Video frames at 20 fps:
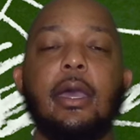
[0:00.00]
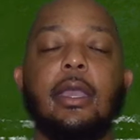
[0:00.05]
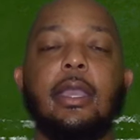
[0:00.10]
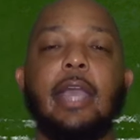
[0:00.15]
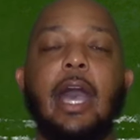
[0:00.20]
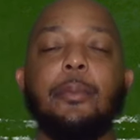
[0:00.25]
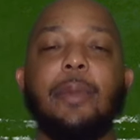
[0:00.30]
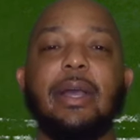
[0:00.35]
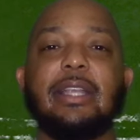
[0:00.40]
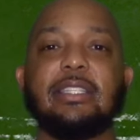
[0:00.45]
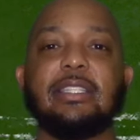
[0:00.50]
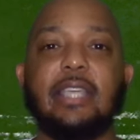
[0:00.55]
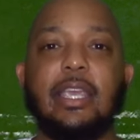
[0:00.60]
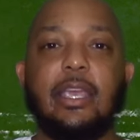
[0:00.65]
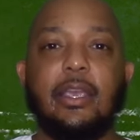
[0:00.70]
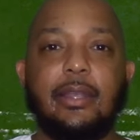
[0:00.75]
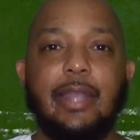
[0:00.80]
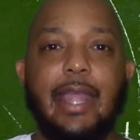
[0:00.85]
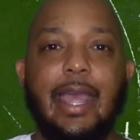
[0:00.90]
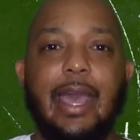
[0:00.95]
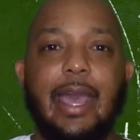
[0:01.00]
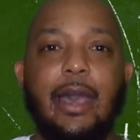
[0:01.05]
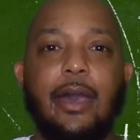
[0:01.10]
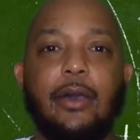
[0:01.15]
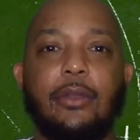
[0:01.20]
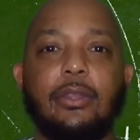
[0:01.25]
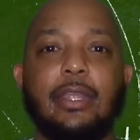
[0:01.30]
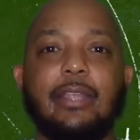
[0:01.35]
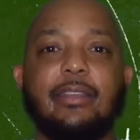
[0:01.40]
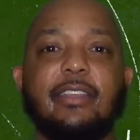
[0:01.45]
got my chair
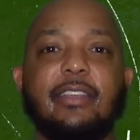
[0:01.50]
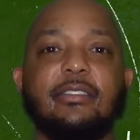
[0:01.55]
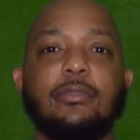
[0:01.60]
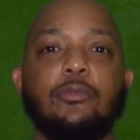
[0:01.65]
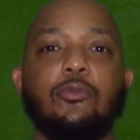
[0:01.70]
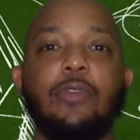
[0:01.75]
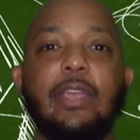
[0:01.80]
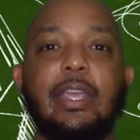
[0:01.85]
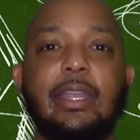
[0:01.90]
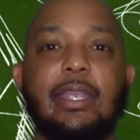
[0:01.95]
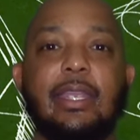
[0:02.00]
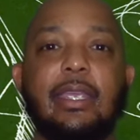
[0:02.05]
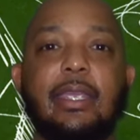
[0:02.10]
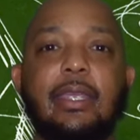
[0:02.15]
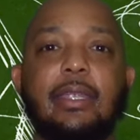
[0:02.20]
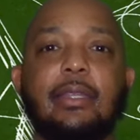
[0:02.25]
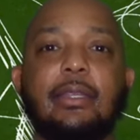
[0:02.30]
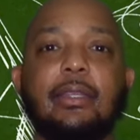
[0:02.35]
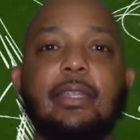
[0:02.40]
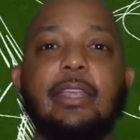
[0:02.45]
down, did some reading,